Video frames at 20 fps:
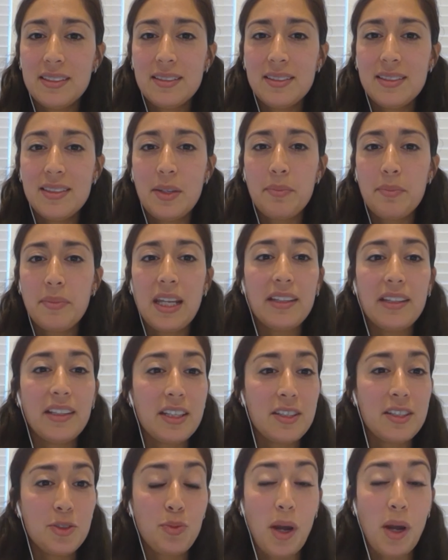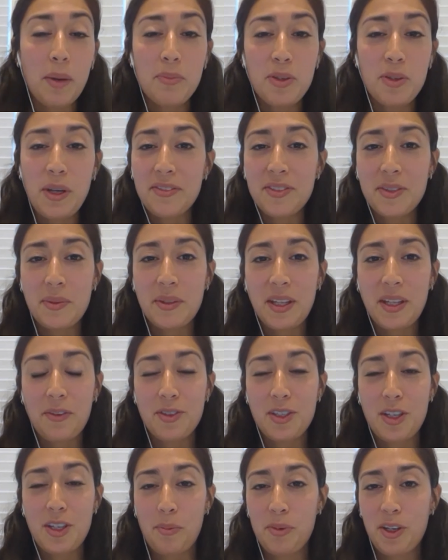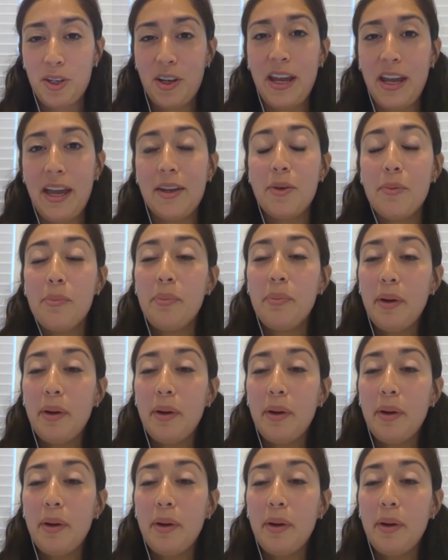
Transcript: something unless rob you have something off the top of your head